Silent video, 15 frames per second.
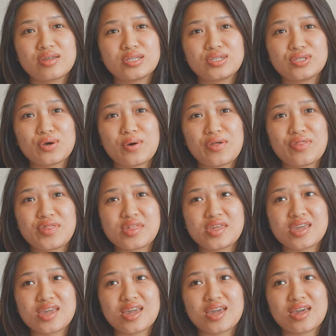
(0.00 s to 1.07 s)
So I
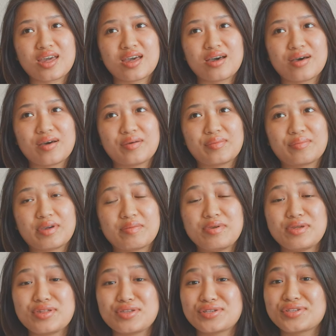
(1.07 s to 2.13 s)
think uh,
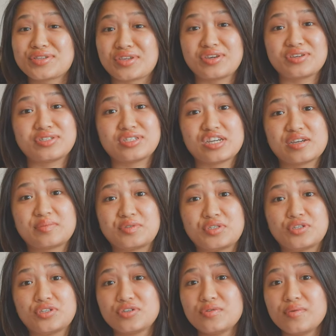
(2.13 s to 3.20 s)
maybe this is a good time
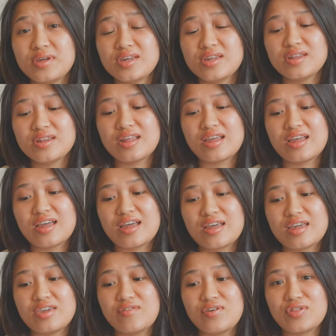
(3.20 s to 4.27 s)
to do it,
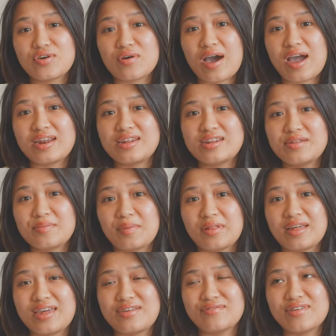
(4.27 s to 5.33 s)
even though I didn't
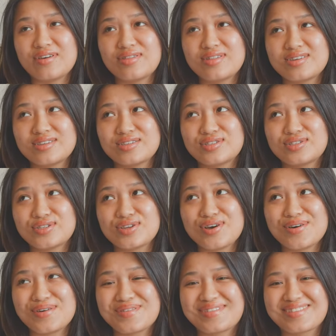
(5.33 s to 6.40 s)
plan for this. So
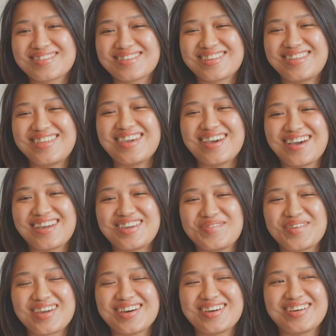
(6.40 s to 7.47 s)
yeah, here
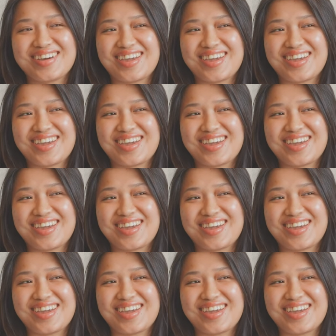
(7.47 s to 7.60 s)
we go